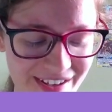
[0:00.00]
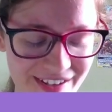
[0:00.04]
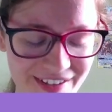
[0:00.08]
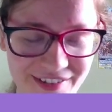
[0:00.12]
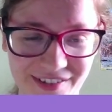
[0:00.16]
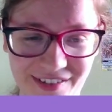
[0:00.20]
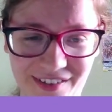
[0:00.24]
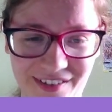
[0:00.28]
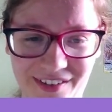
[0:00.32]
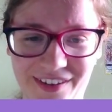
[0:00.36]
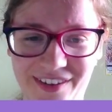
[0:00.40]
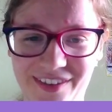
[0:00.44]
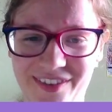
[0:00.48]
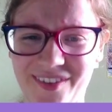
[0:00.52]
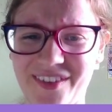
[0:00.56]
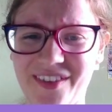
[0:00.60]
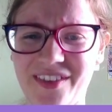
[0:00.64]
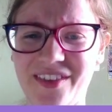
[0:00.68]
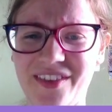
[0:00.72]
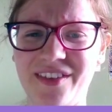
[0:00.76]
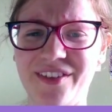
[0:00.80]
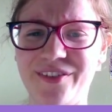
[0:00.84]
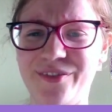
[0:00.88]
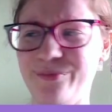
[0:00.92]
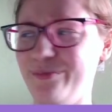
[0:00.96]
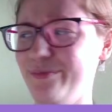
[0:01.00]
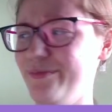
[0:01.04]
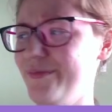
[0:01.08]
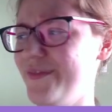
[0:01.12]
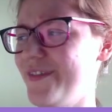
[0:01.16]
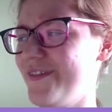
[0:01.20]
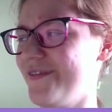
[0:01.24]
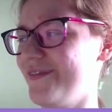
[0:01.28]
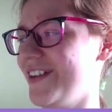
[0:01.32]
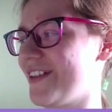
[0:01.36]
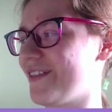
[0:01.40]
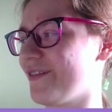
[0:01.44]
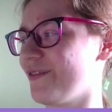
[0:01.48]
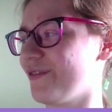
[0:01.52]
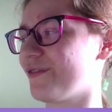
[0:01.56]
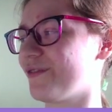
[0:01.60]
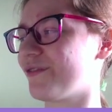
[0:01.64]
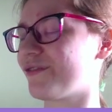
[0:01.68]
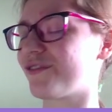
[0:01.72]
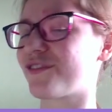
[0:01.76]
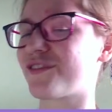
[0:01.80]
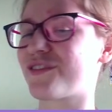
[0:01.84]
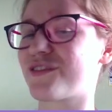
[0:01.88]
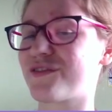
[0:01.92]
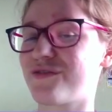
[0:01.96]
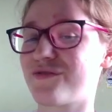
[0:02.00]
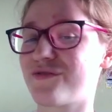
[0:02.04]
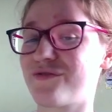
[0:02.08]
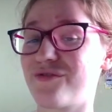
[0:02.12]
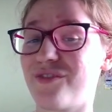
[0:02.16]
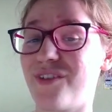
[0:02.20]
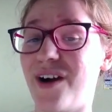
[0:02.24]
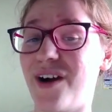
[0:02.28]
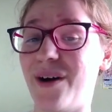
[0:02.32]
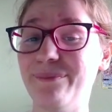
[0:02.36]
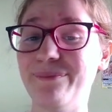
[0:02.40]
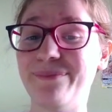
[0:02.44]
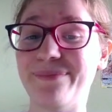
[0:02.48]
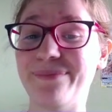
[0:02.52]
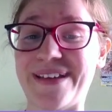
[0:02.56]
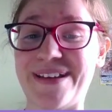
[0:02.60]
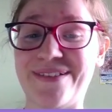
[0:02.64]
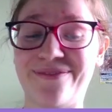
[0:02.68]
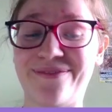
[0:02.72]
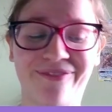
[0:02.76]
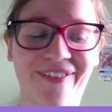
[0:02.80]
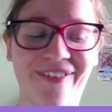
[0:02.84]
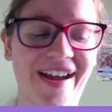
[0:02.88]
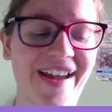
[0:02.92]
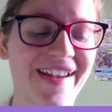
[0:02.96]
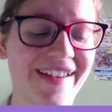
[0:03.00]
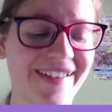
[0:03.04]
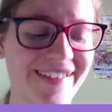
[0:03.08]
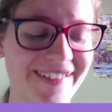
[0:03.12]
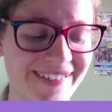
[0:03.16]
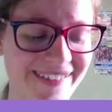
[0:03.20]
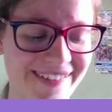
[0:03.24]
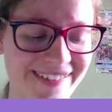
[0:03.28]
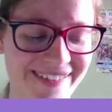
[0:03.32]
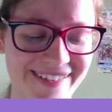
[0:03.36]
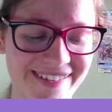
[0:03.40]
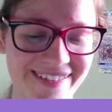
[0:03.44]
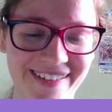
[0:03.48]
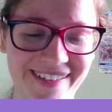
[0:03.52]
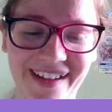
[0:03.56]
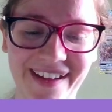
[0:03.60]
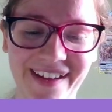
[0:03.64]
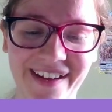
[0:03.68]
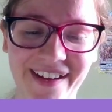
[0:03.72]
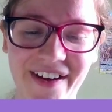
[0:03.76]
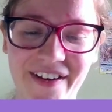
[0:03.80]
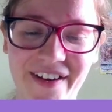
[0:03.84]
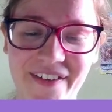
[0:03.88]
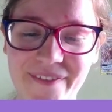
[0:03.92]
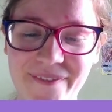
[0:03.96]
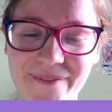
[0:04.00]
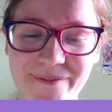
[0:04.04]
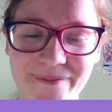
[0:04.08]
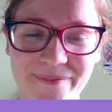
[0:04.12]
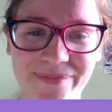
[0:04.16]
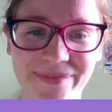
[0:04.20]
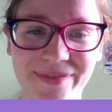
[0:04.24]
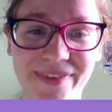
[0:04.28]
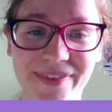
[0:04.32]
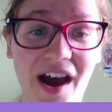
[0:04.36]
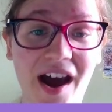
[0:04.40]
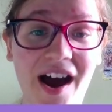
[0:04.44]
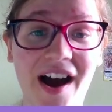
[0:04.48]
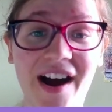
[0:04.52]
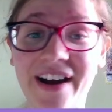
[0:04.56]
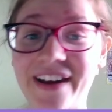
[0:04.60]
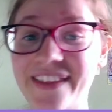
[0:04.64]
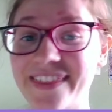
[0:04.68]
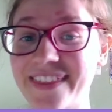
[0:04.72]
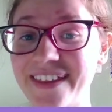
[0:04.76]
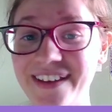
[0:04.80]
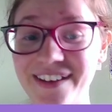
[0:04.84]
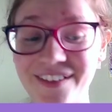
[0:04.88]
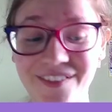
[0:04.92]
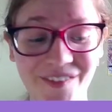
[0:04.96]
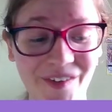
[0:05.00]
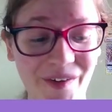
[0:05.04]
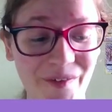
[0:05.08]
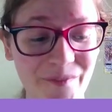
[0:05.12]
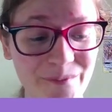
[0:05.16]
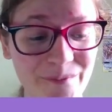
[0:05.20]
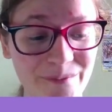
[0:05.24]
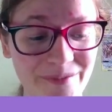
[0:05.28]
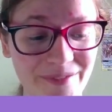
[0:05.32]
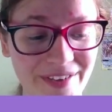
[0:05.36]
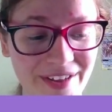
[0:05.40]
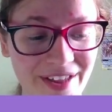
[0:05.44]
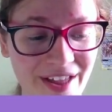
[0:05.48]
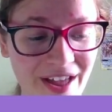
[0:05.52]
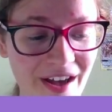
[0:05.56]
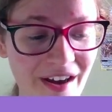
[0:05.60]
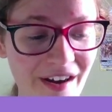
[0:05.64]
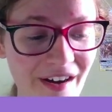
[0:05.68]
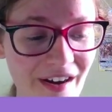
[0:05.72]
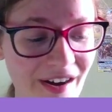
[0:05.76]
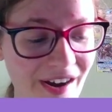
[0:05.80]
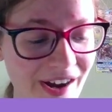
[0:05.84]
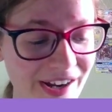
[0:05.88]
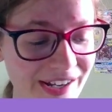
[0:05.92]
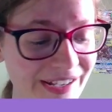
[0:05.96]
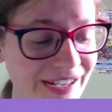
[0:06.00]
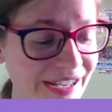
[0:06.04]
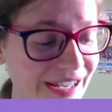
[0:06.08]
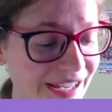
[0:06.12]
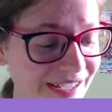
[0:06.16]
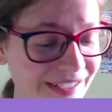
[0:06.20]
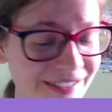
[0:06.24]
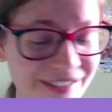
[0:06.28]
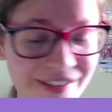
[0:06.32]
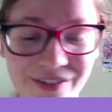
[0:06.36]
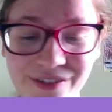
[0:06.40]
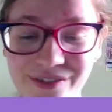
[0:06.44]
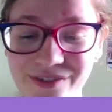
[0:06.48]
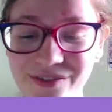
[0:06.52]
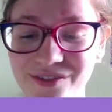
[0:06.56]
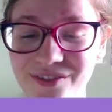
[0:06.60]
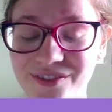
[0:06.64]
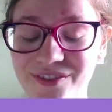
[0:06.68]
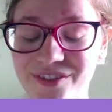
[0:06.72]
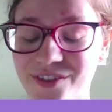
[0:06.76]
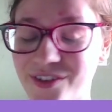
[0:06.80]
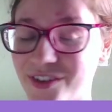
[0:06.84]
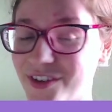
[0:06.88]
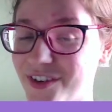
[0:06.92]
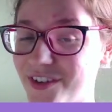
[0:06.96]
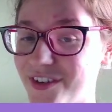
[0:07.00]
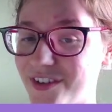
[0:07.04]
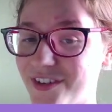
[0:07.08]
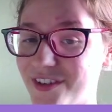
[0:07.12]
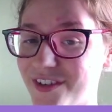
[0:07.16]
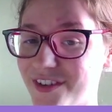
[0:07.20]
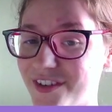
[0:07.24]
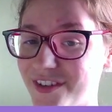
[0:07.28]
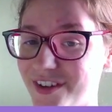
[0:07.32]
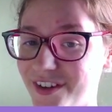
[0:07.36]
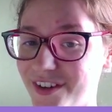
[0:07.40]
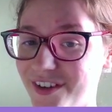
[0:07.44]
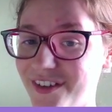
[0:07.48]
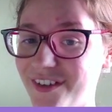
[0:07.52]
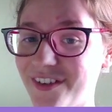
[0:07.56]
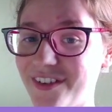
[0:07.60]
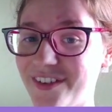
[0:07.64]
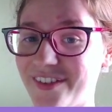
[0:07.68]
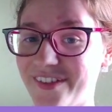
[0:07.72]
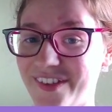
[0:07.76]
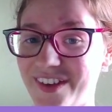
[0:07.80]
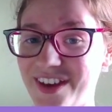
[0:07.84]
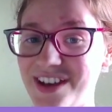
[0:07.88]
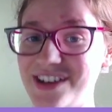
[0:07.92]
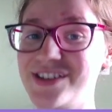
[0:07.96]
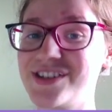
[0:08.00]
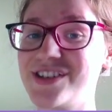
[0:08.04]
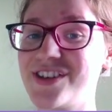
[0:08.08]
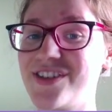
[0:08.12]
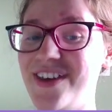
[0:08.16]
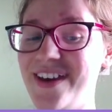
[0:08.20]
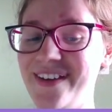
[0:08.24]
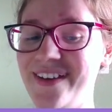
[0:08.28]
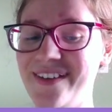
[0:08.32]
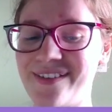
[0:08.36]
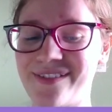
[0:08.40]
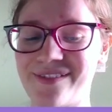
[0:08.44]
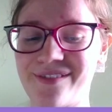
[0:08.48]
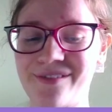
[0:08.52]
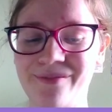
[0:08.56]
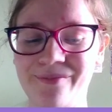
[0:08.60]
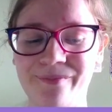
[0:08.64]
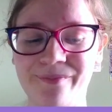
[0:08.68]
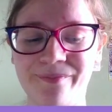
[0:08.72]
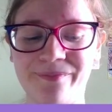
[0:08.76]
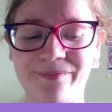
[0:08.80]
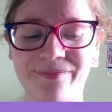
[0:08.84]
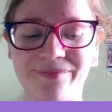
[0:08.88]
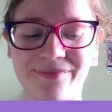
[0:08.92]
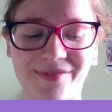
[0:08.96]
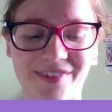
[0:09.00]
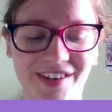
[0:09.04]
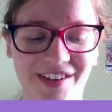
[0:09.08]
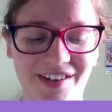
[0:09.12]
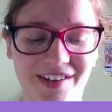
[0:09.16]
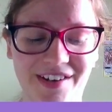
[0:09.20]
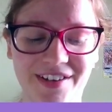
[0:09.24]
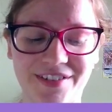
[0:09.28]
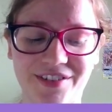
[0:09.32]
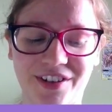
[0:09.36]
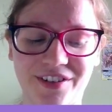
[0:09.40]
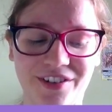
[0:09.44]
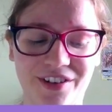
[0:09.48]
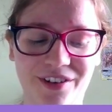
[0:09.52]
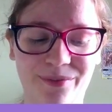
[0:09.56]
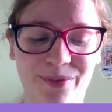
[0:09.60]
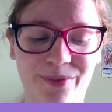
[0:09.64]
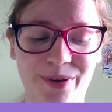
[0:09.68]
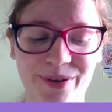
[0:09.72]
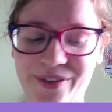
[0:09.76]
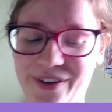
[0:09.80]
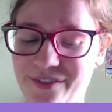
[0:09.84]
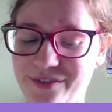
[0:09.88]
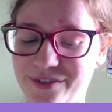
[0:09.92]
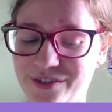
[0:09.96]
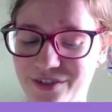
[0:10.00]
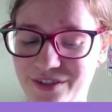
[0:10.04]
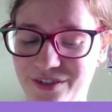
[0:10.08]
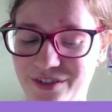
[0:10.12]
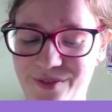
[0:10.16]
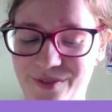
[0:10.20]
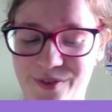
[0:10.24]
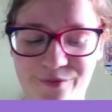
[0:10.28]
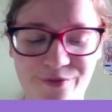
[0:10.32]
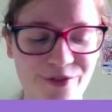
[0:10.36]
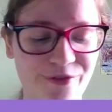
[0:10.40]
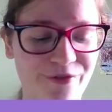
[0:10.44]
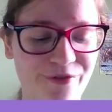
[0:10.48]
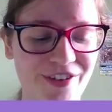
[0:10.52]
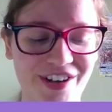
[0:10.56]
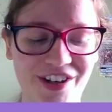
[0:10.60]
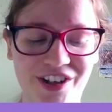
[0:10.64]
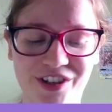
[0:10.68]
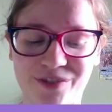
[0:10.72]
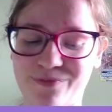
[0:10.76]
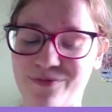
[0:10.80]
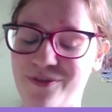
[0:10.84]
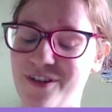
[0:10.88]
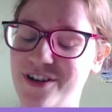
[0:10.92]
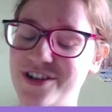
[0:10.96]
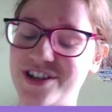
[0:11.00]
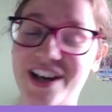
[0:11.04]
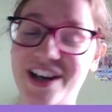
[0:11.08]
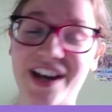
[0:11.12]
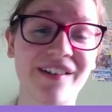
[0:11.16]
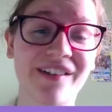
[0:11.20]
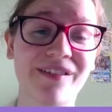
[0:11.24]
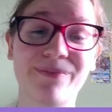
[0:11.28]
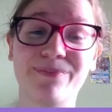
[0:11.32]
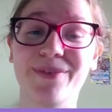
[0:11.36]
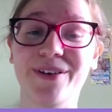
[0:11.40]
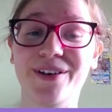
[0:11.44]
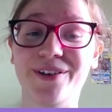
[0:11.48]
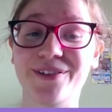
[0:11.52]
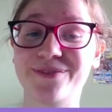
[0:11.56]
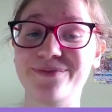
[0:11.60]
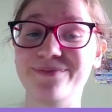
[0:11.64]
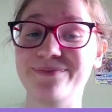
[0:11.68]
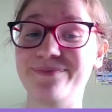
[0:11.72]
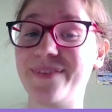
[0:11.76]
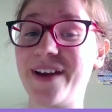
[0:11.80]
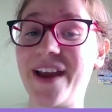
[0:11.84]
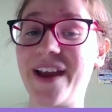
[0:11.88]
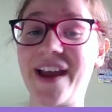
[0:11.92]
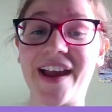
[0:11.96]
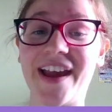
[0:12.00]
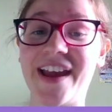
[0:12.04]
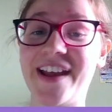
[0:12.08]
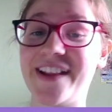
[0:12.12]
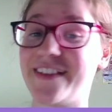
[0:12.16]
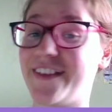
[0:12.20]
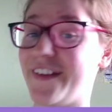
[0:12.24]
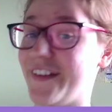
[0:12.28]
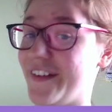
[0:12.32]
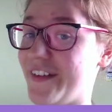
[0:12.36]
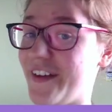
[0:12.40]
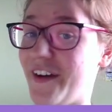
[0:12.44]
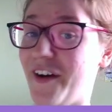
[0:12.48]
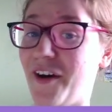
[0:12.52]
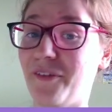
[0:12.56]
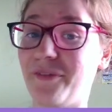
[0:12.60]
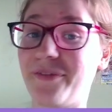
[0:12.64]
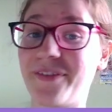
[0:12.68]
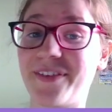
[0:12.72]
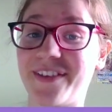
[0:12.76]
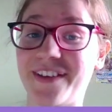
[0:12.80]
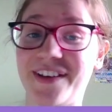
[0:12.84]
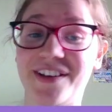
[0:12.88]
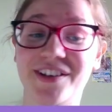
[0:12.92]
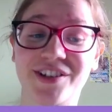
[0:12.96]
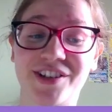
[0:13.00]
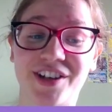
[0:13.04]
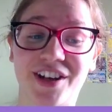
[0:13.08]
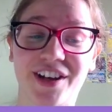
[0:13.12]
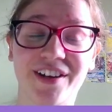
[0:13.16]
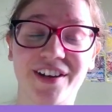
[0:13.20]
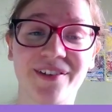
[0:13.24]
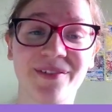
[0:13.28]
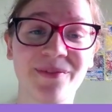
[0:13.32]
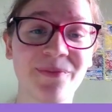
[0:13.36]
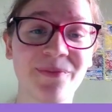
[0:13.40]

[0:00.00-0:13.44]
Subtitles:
Just this little grumpy face. I think I need to stitch this. I don't know what I'll do with the finished projects, but it deserves stitching.